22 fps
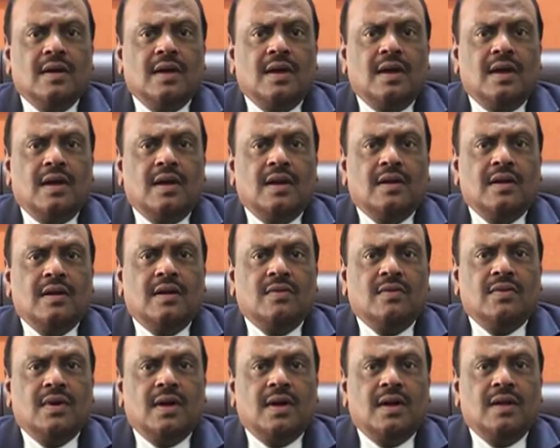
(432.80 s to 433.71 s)
and uh,
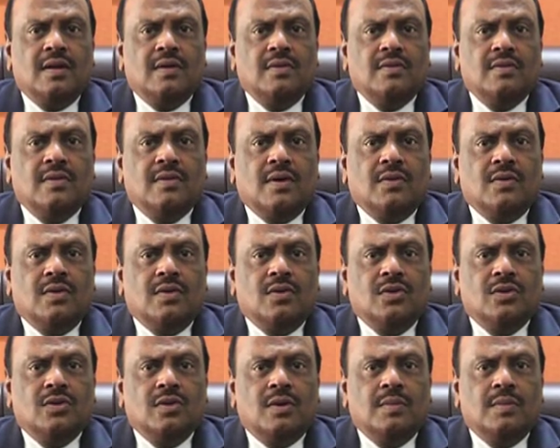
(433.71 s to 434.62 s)
definitely our
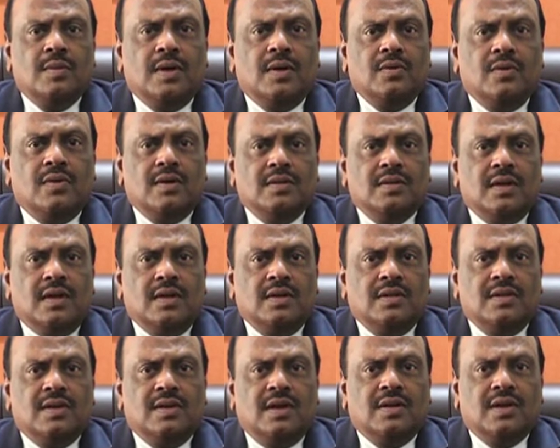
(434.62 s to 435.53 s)
growth will be towards the
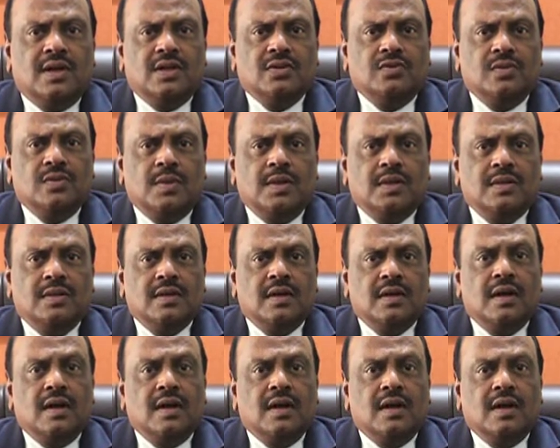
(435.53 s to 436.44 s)
digital transformation
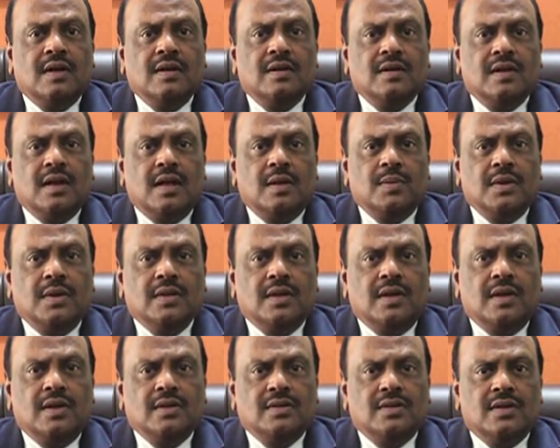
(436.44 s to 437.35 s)
and uh, helping
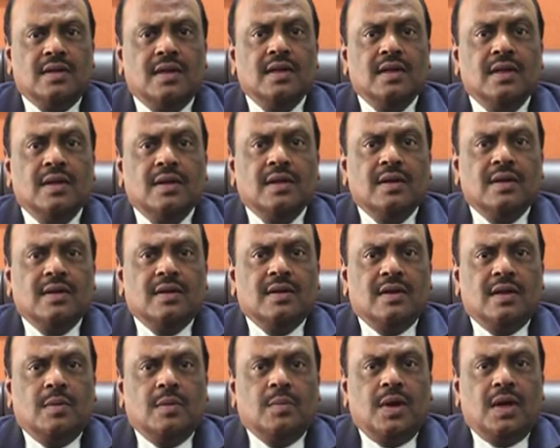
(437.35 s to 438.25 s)
the industry
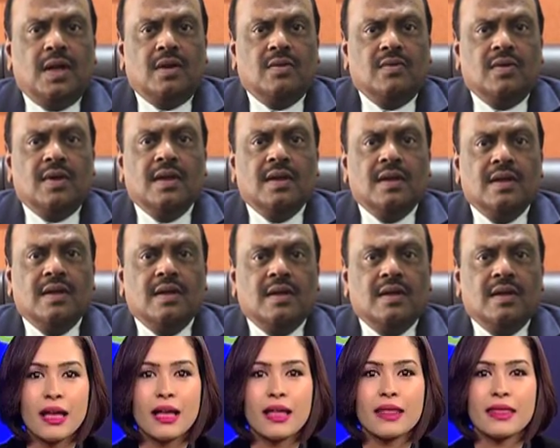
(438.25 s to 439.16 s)
in a better way
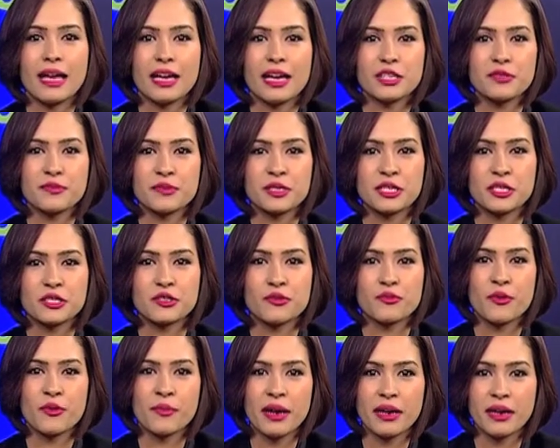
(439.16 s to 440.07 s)
Thanks, Mr.
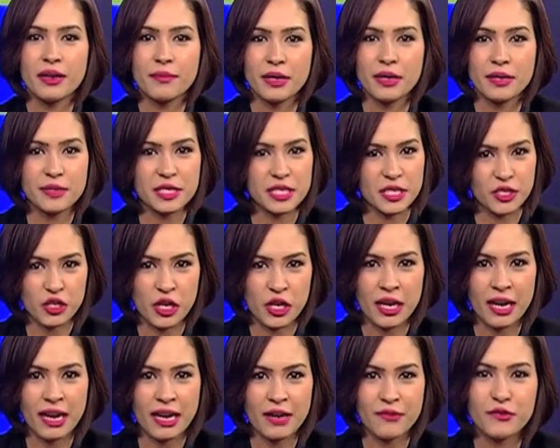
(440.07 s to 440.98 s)
Subramaniam and Mr.
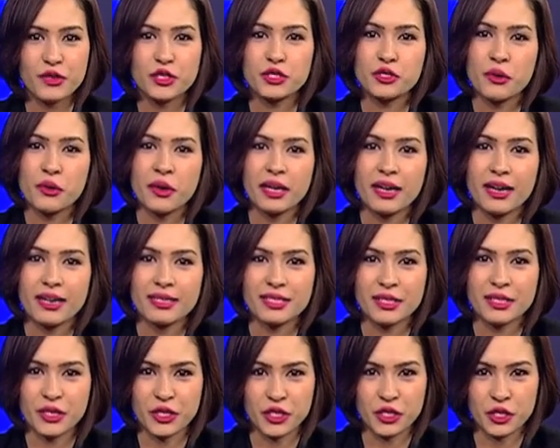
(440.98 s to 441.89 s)
Chakilam, for joining us in
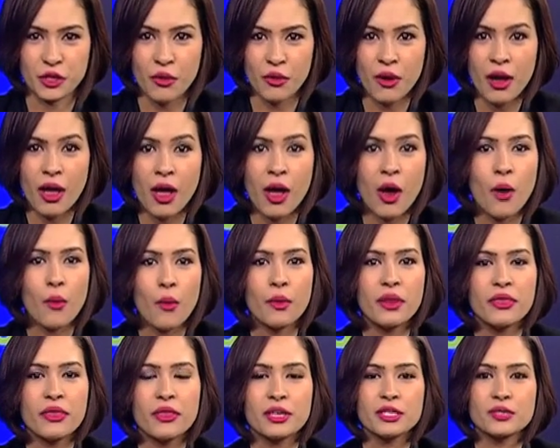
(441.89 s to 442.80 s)
the show.
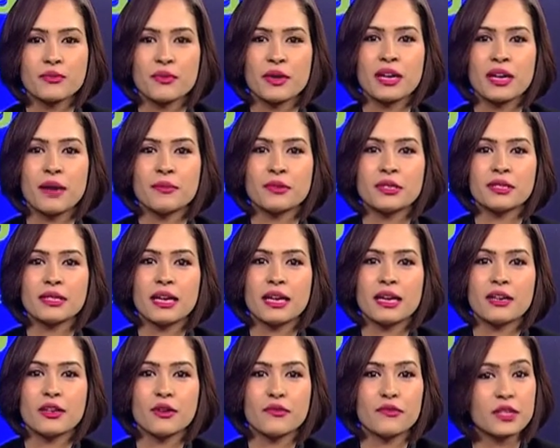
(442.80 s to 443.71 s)
With this, we come to the
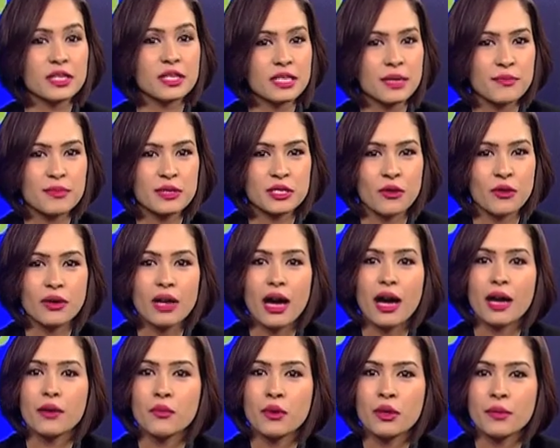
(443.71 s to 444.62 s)
end of this episode. I
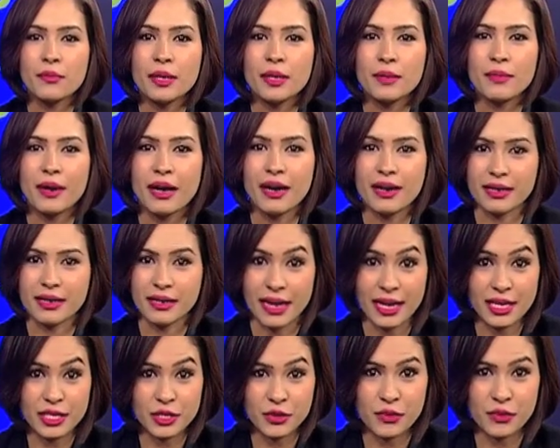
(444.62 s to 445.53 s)
will be back
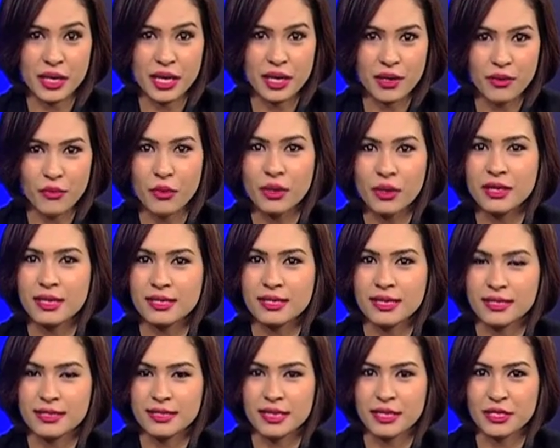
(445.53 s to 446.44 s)
next week with the
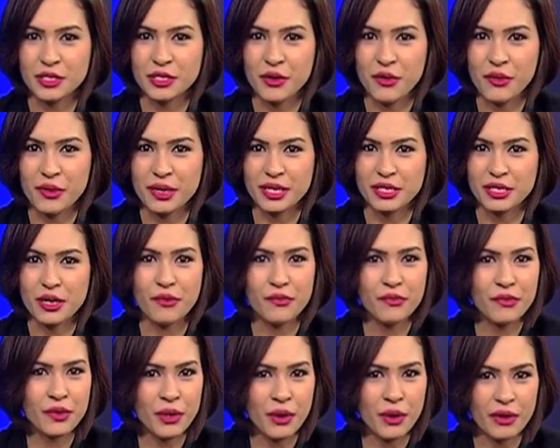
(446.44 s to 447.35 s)
success stories of
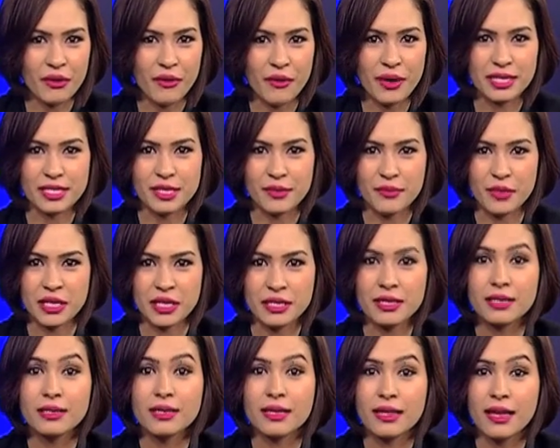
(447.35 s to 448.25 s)
few other SMEs.
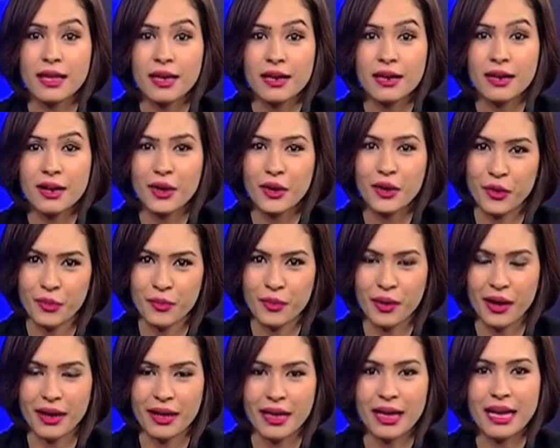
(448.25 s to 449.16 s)
Till then,
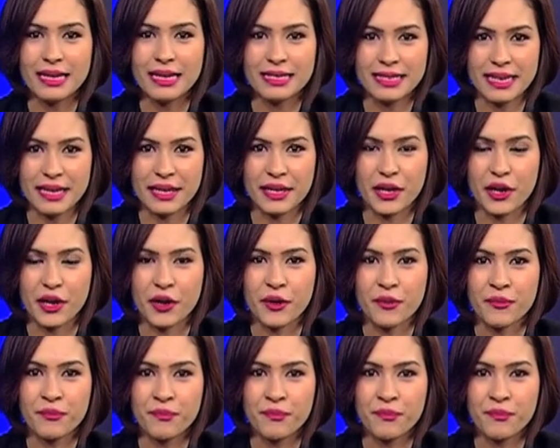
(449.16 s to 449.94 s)
goodbye and take care.